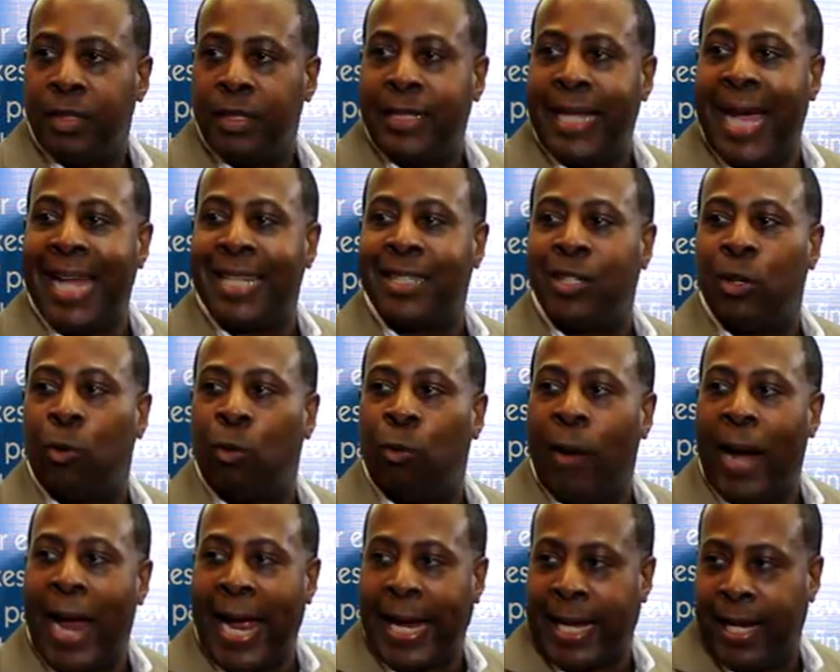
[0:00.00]
That's a
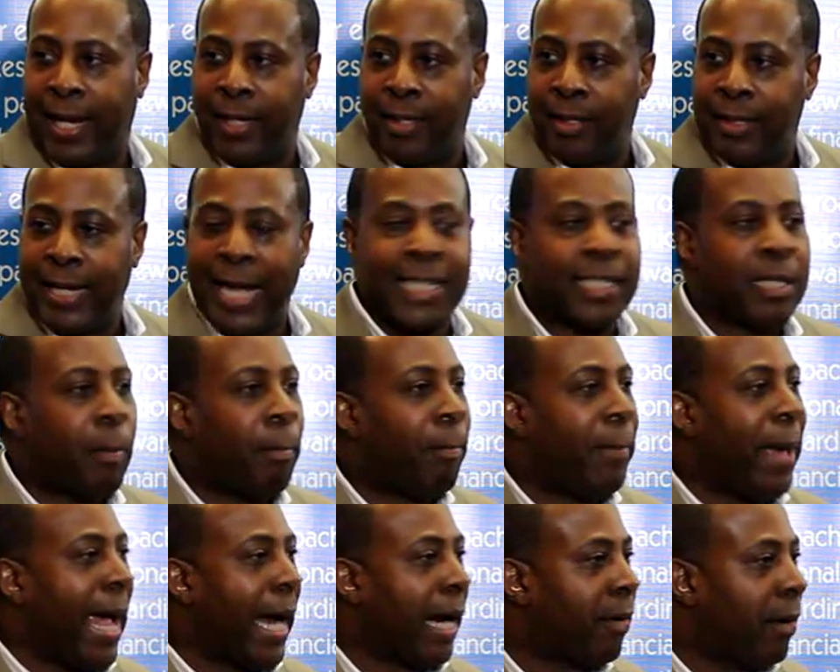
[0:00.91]
racket. That's a
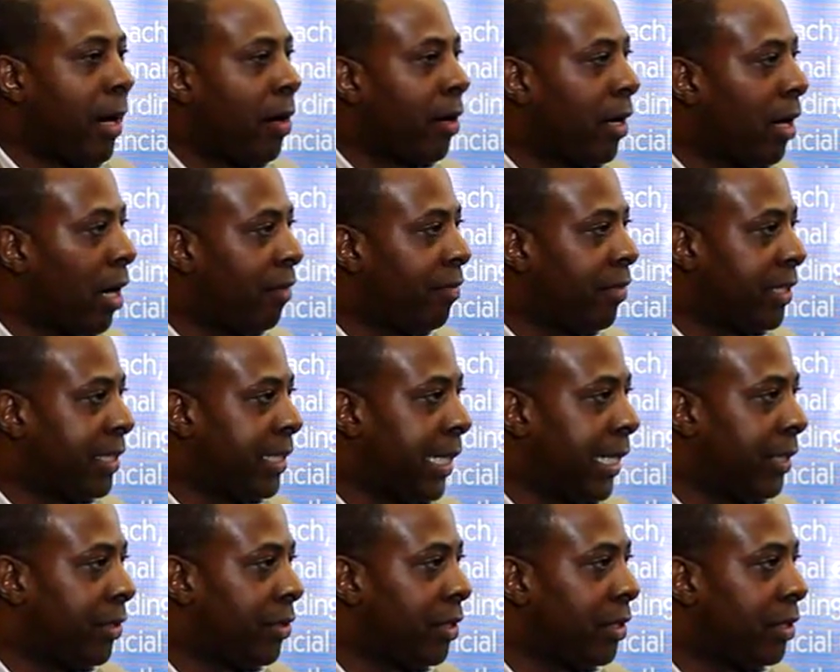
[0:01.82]
background
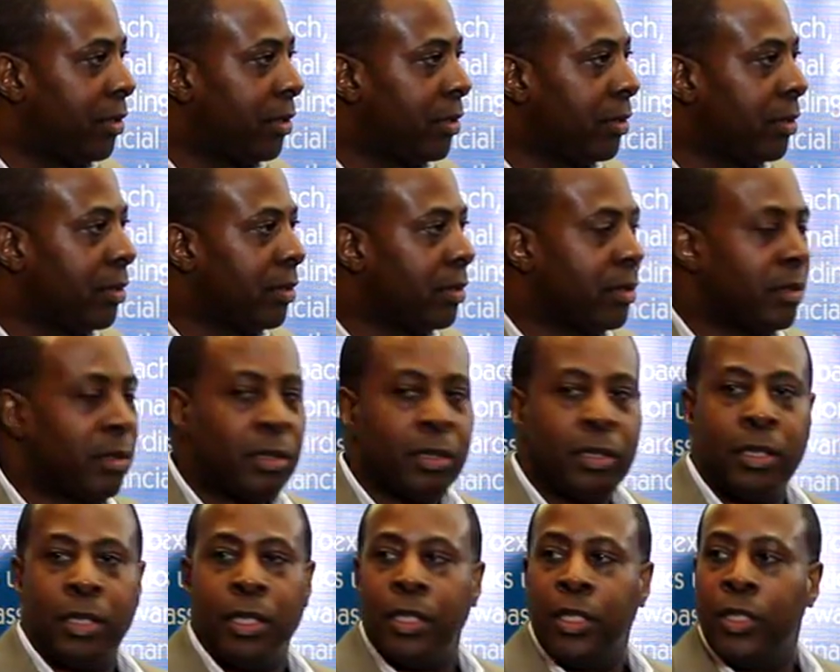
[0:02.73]
conversation
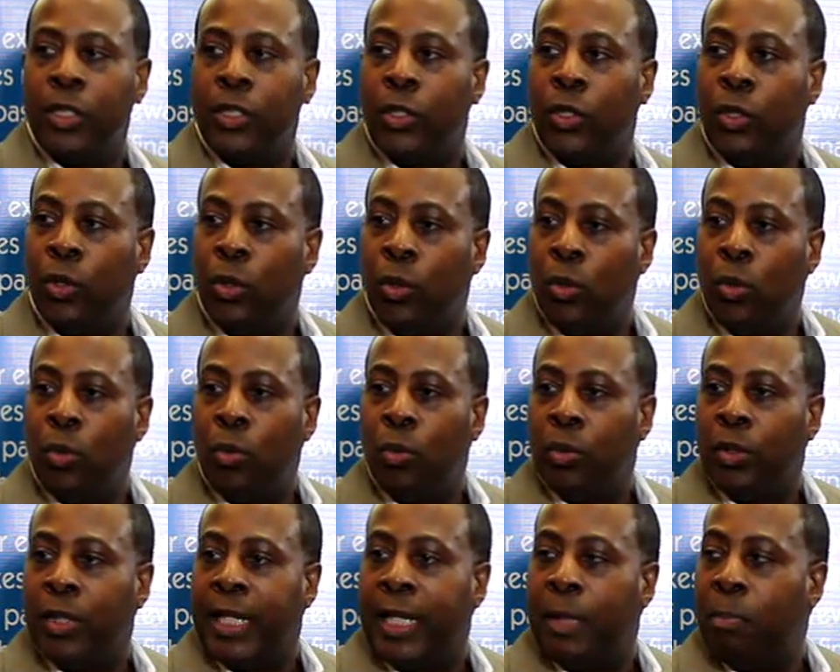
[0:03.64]
you
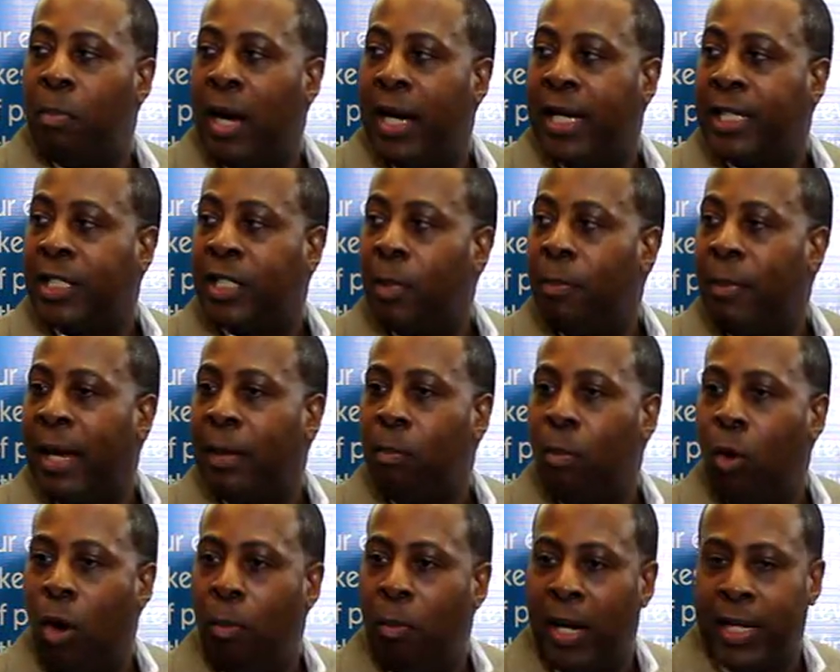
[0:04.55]
need money to make
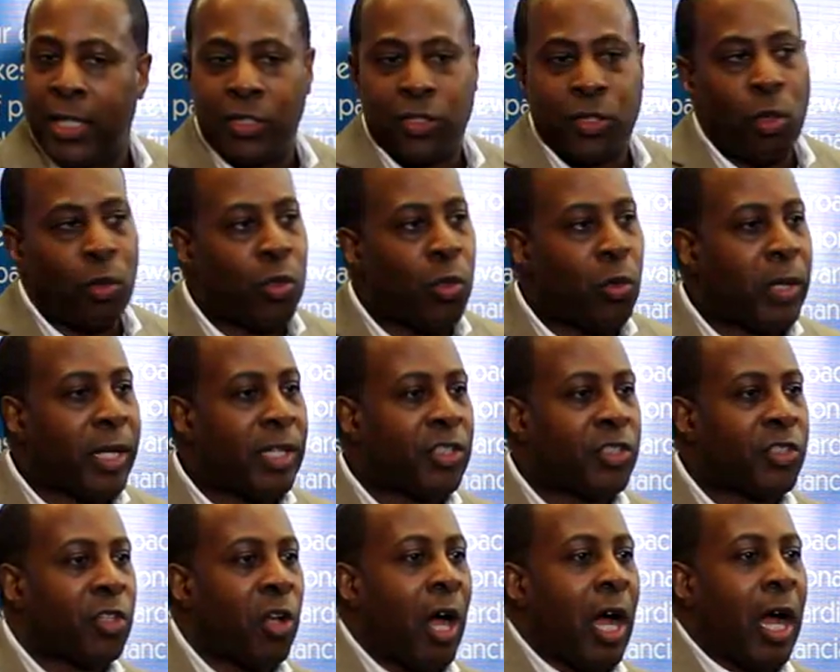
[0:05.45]
more money. So you can
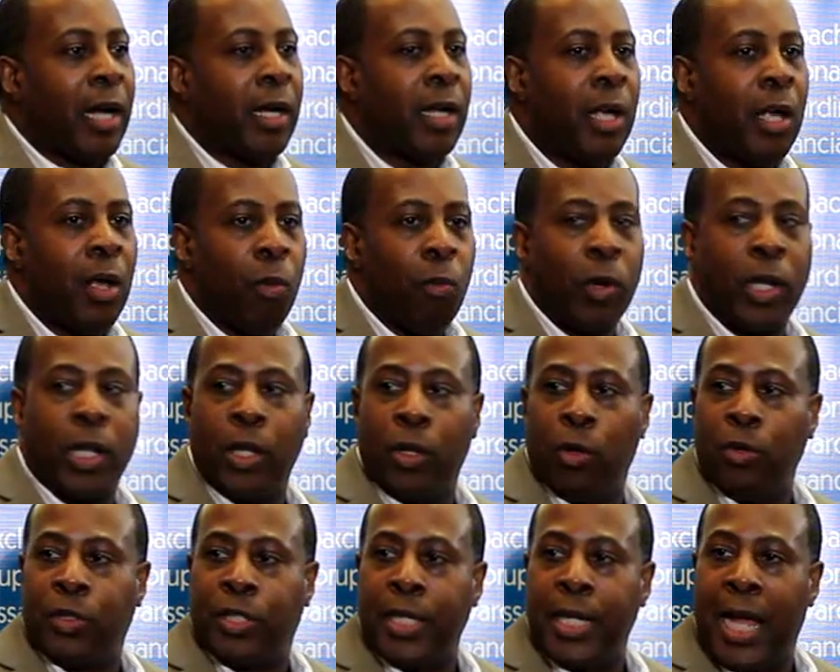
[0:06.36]
start with
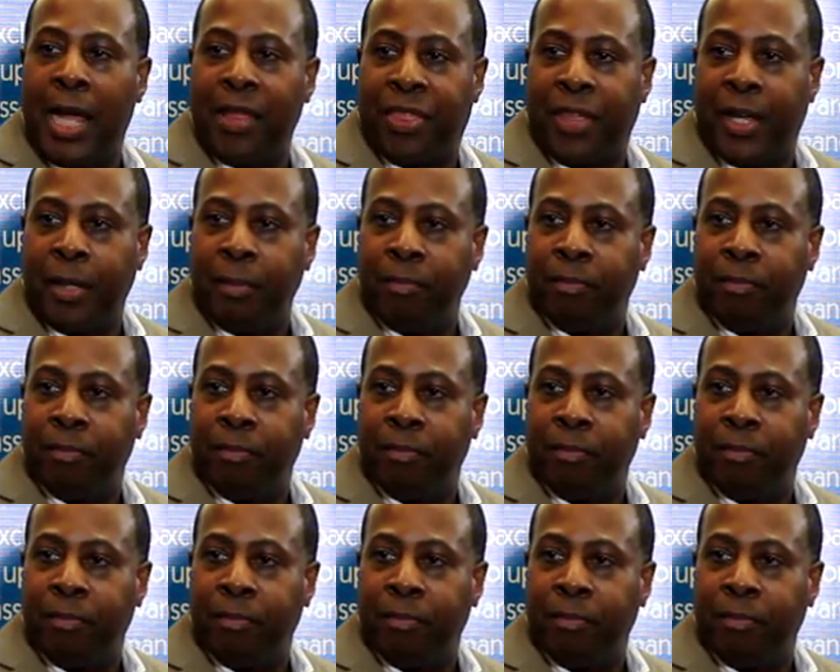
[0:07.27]
little to nothing,